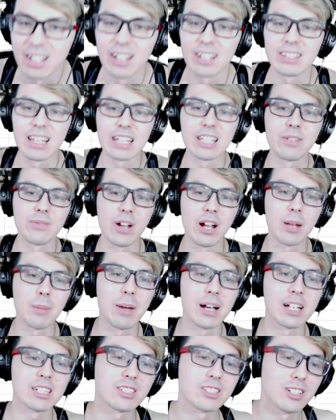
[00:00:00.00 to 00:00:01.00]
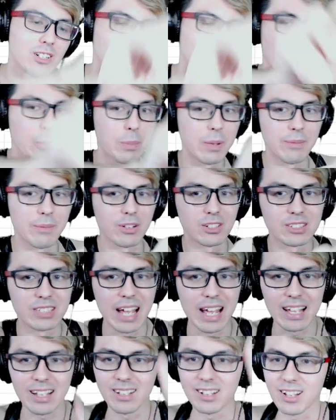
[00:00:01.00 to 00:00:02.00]
Thank you very much. Hope you have a good
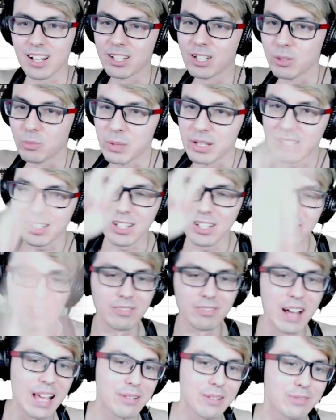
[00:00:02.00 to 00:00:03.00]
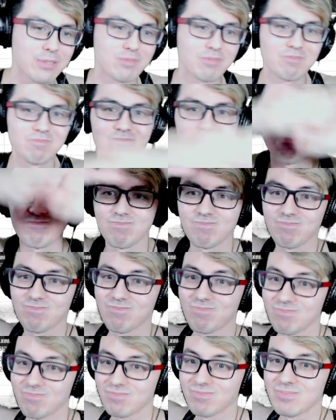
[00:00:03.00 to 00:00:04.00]
day, a good week, a good life,
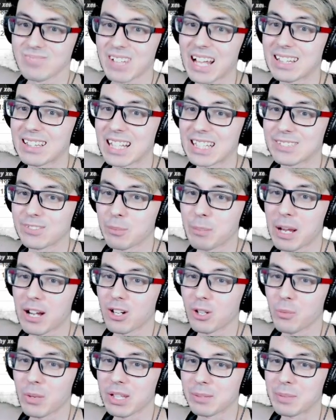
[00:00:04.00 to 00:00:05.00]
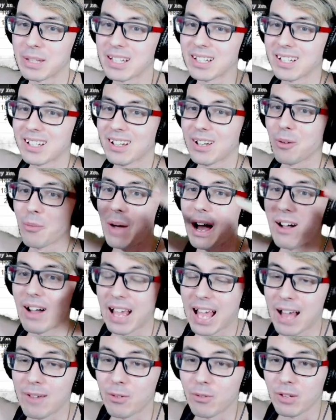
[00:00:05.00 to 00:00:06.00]
and thanks for bearing with me while I
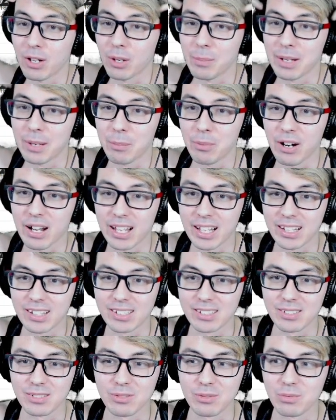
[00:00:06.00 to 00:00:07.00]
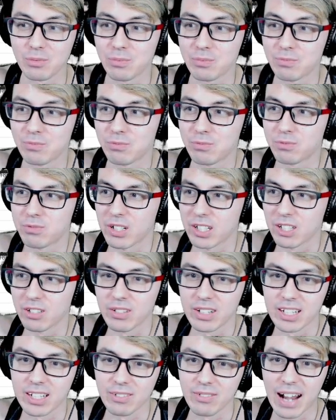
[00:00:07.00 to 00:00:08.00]
have a little bit of brain
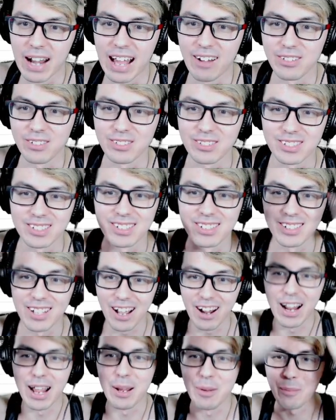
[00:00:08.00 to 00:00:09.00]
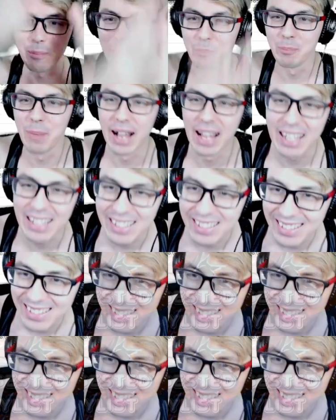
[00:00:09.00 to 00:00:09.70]
frickery around. Alright, bye.